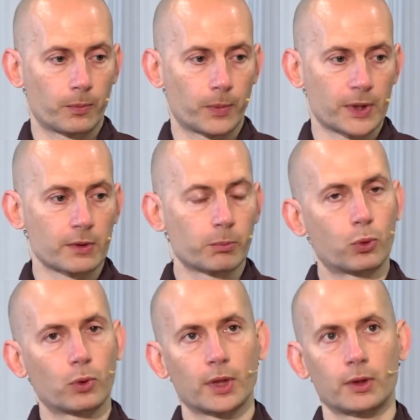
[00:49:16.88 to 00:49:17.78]
It's
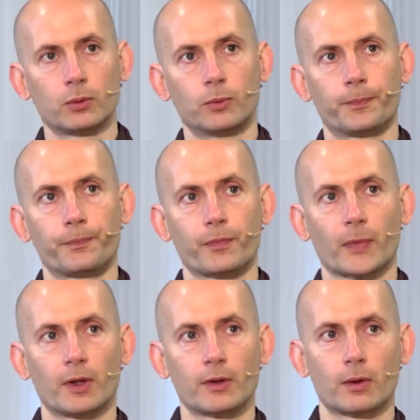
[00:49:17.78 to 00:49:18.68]
important to,
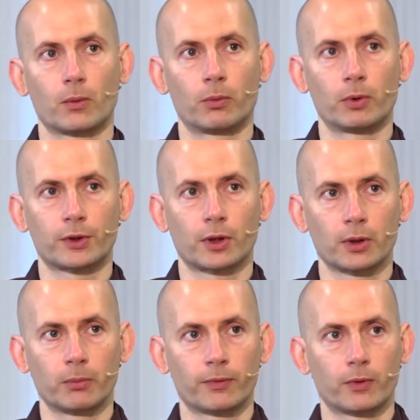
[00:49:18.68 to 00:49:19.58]
when we were
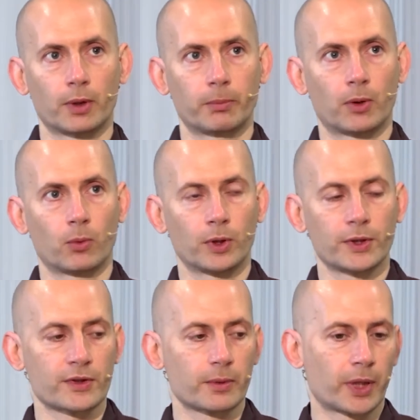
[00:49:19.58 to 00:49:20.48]
talking before about what
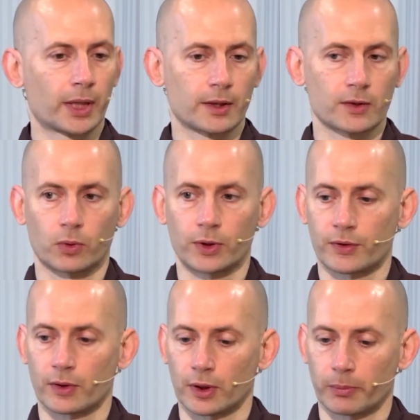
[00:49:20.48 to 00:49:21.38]
is the practice, what
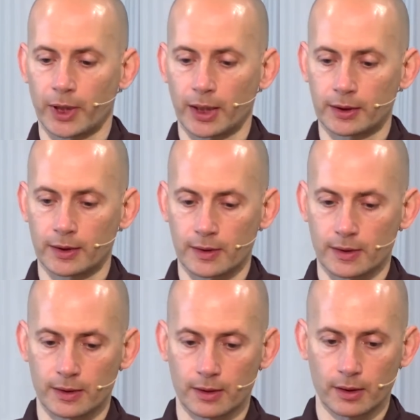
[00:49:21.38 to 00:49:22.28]
is not the
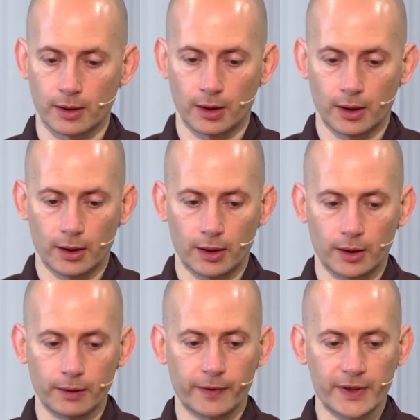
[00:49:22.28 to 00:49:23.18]
practice.
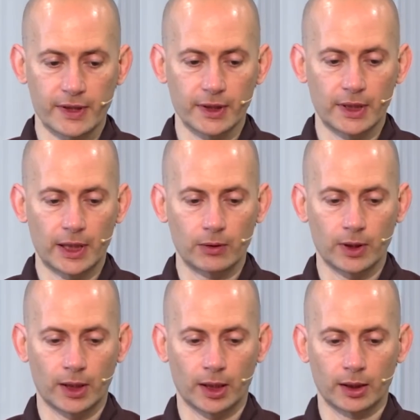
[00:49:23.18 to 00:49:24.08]
If I sit down
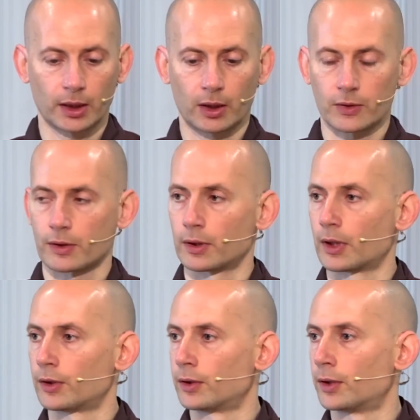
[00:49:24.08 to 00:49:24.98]
and I get lost in
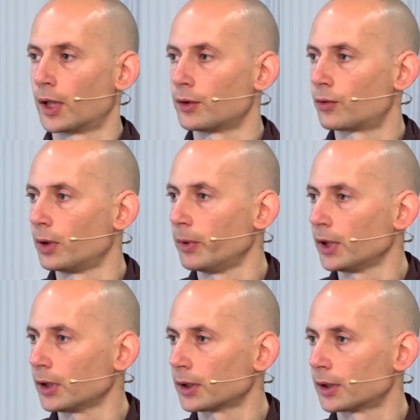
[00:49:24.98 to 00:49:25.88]
a
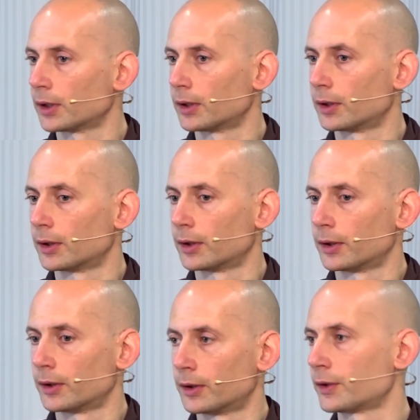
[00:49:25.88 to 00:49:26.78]
daydreaming,
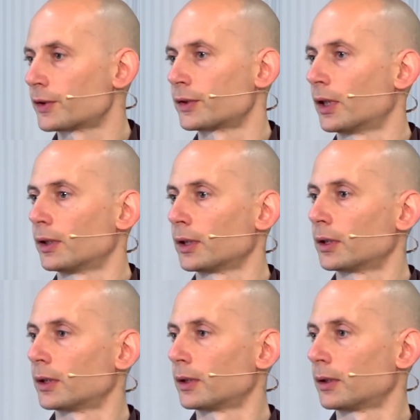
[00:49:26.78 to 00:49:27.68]
this is not
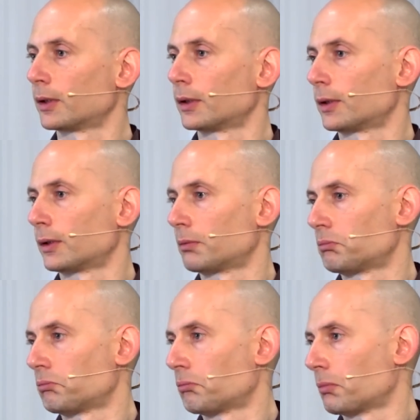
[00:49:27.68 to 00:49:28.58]

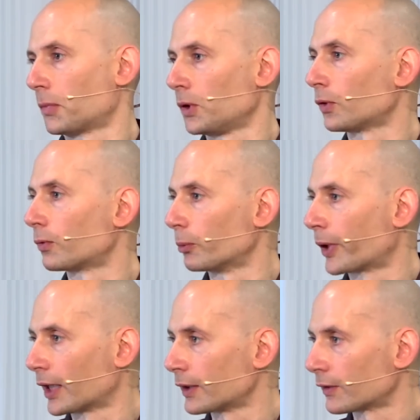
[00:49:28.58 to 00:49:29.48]
useful
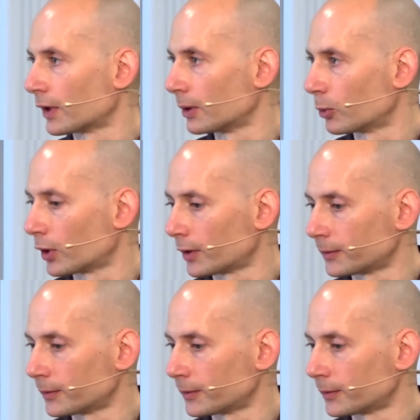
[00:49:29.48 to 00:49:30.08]
practice anymore.